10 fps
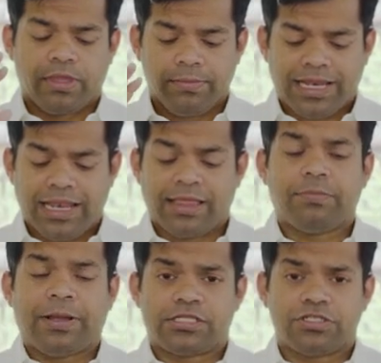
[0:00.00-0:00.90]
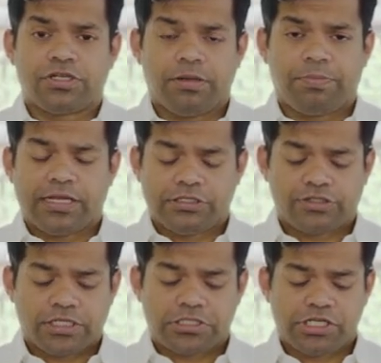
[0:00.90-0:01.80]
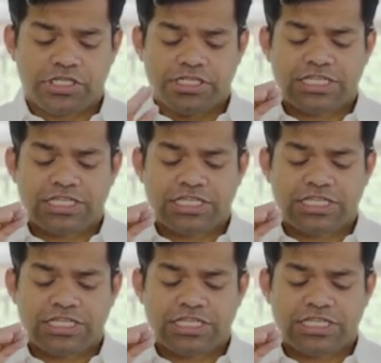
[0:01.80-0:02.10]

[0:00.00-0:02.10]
But I like the Passion, Passion Translation.